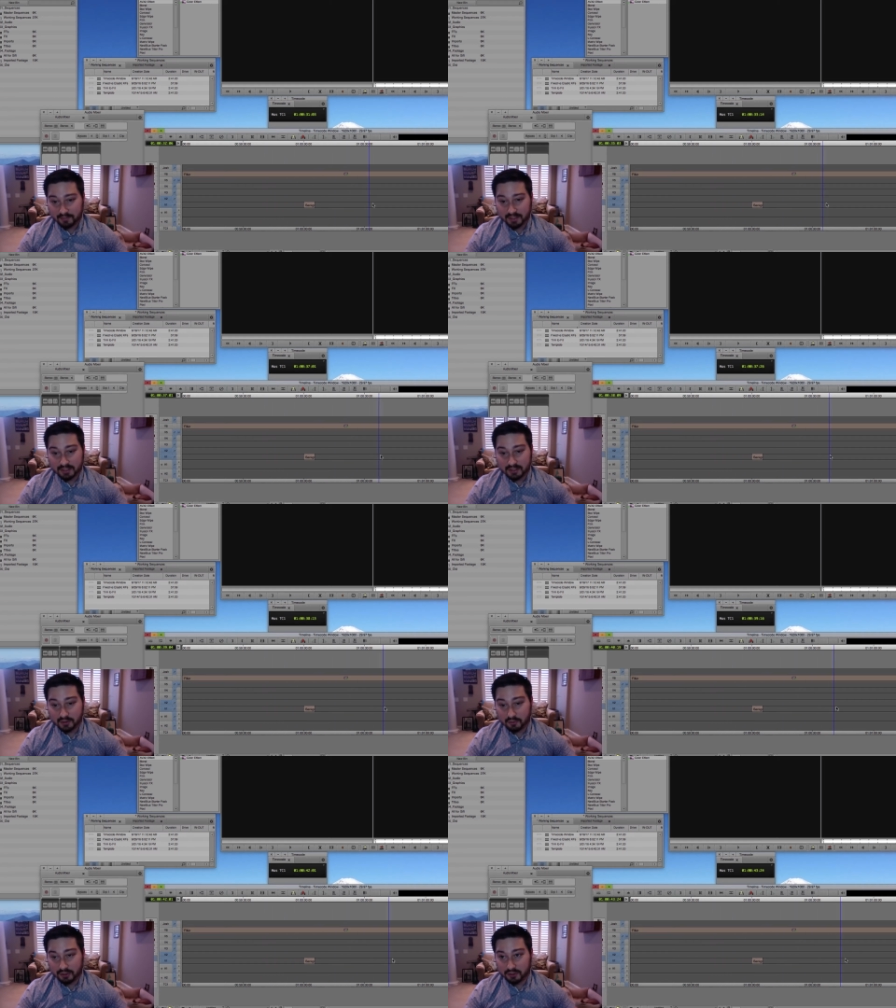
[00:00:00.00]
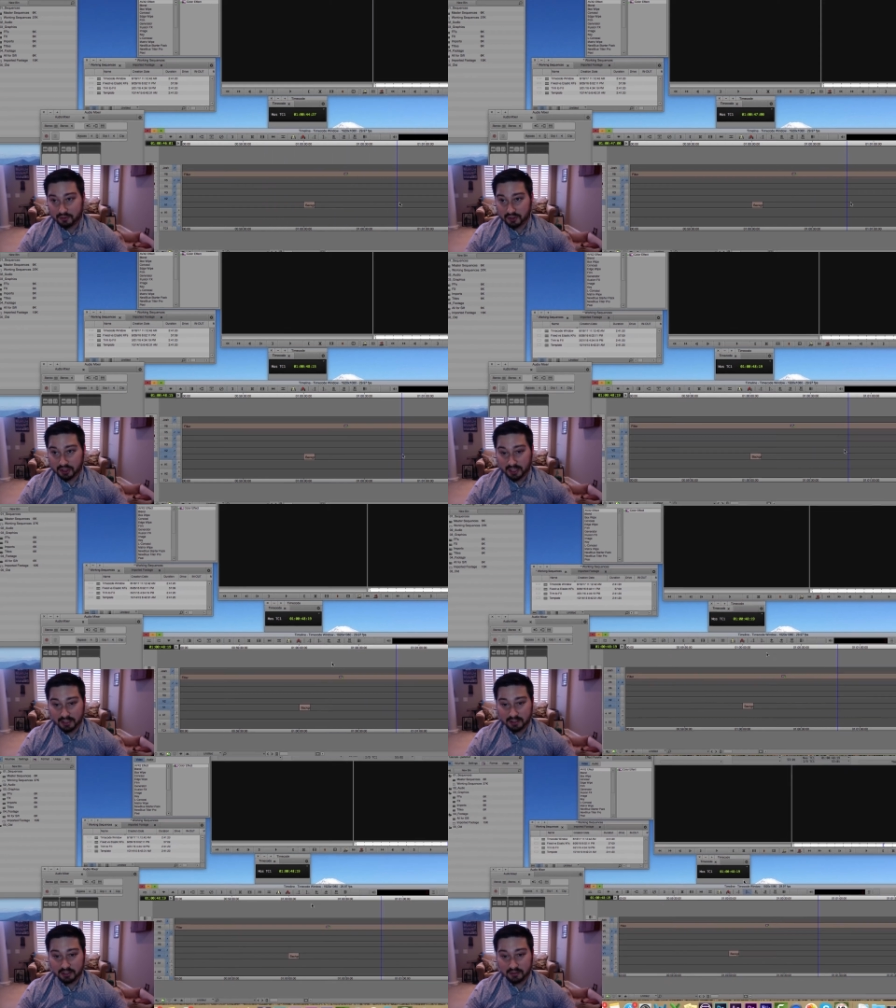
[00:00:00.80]
this is going to
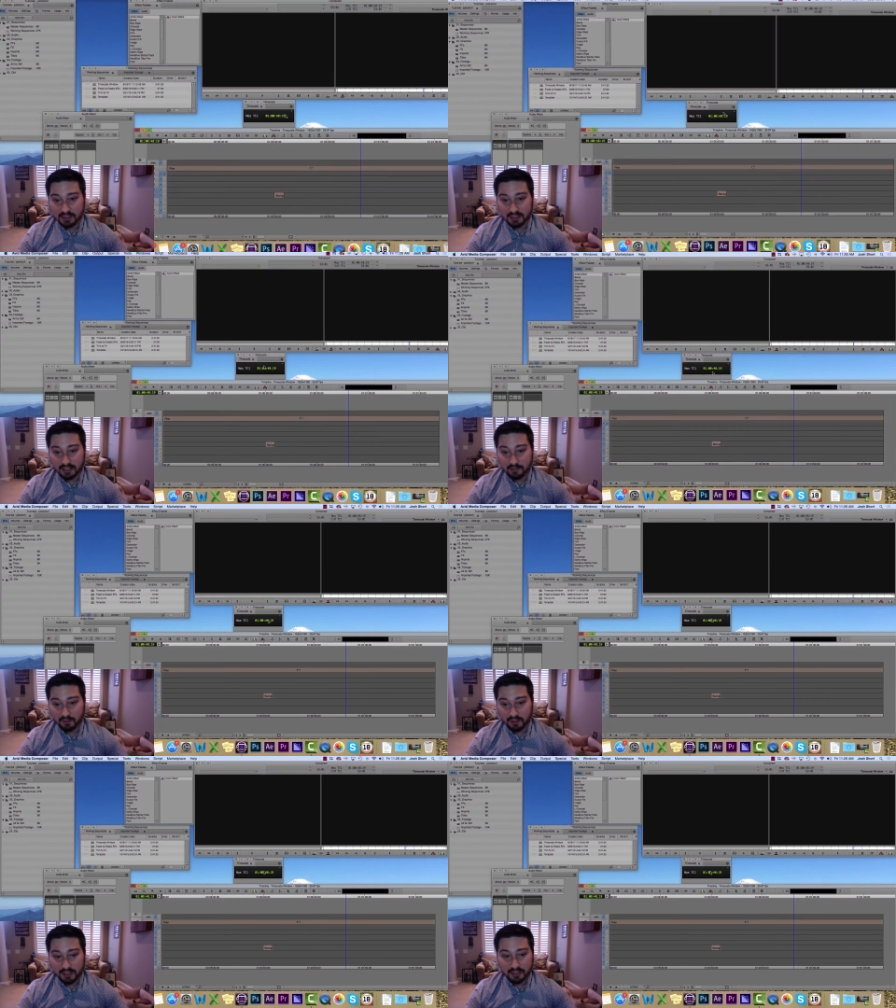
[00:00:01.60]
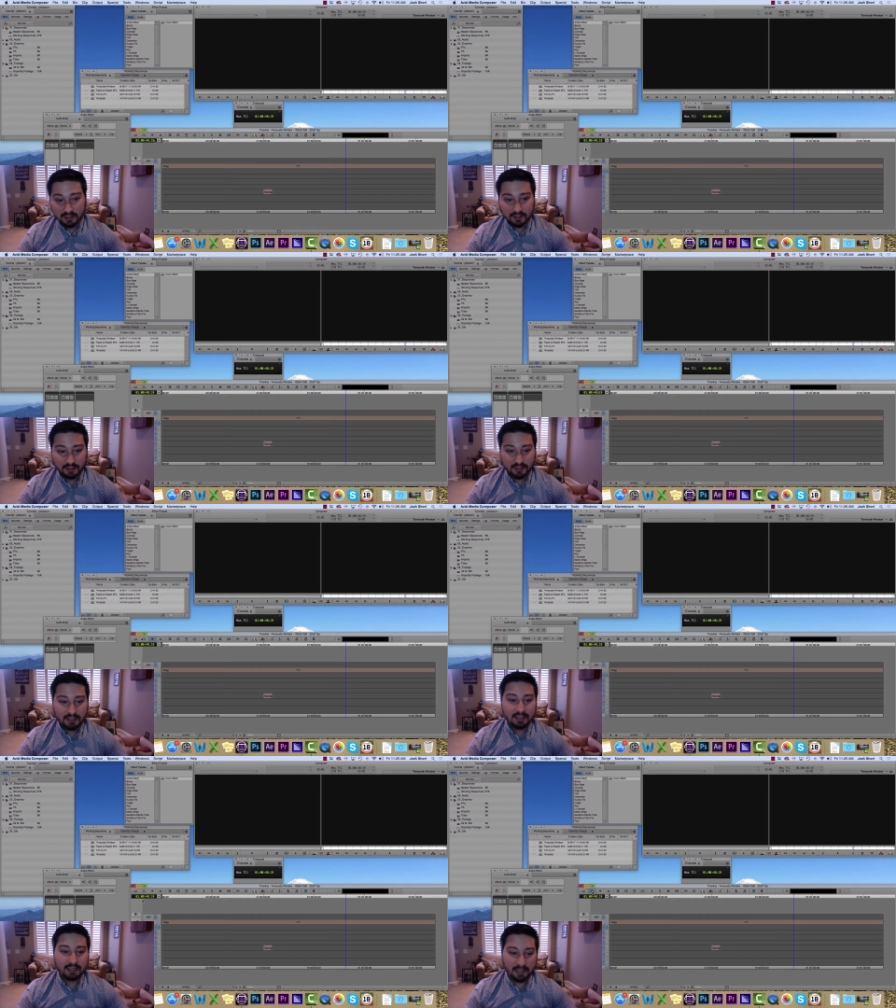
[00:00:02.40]
change, and you see that number here
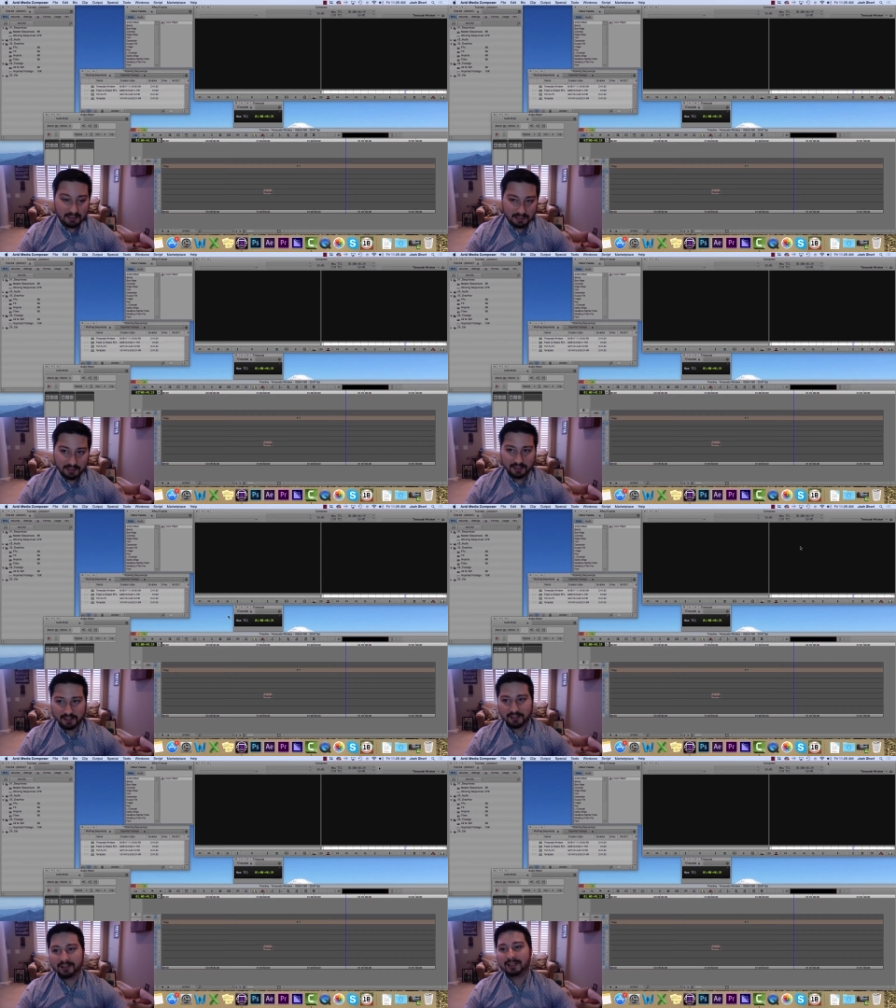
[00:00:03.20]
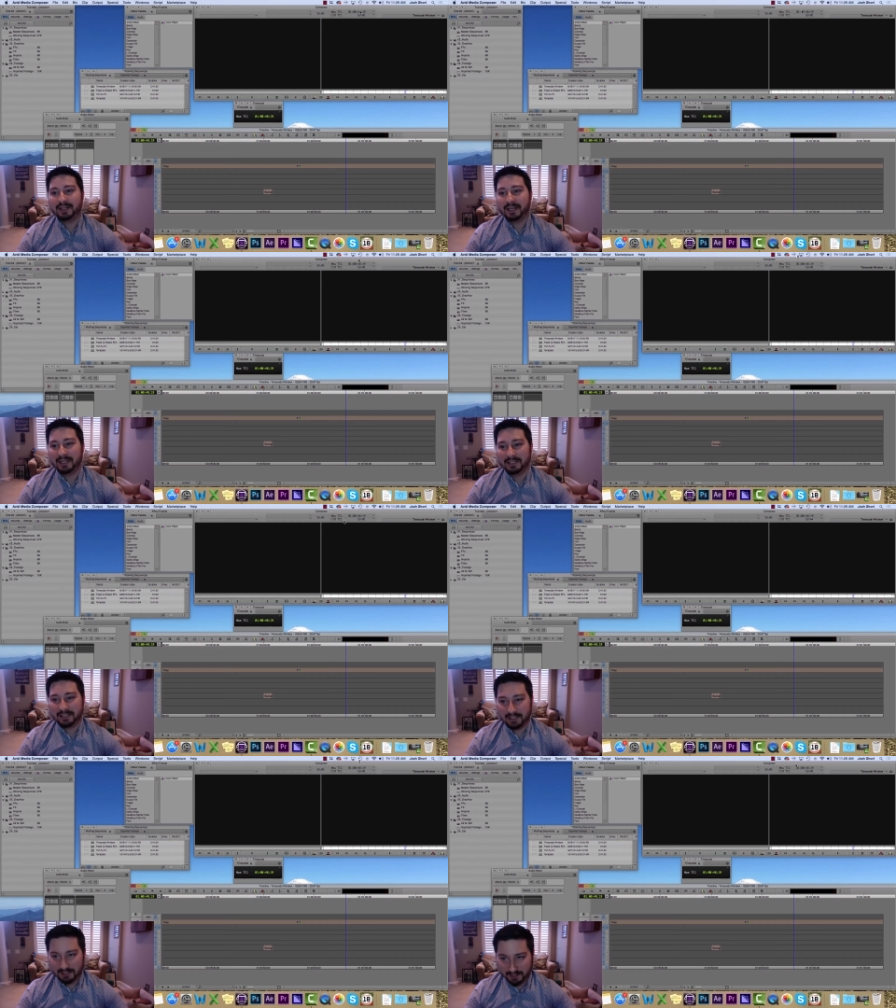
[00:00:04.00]
and here and
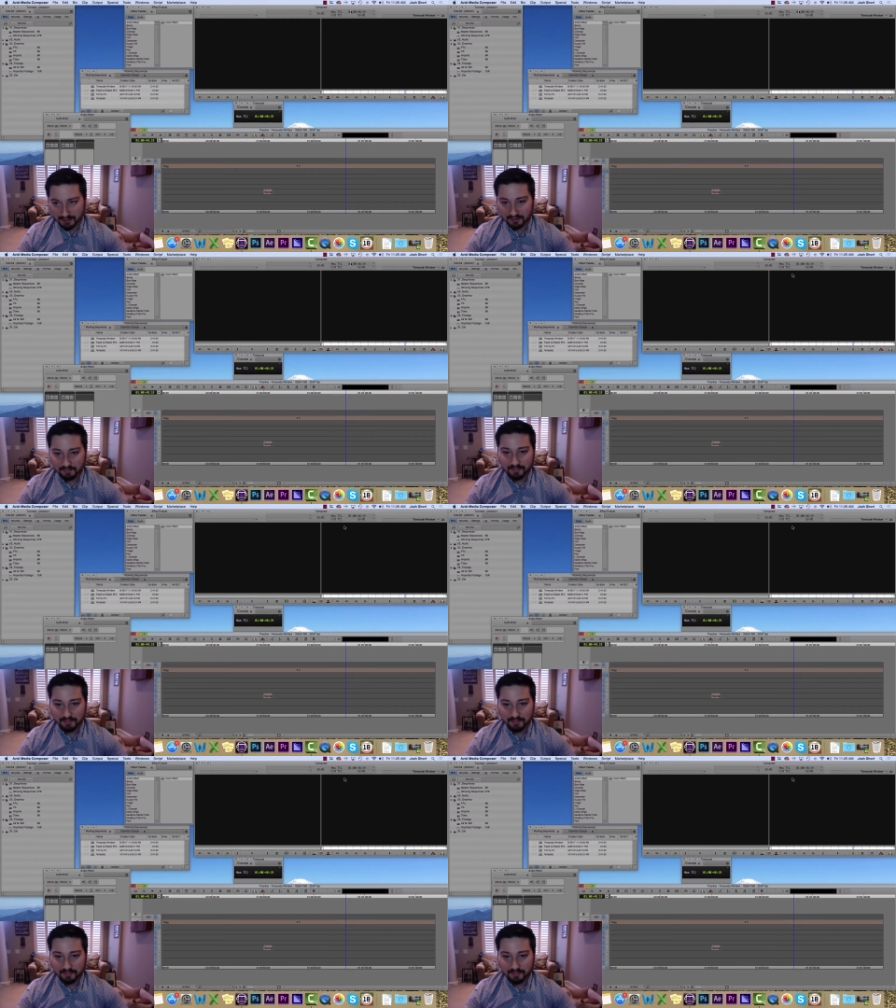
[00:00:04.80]
here.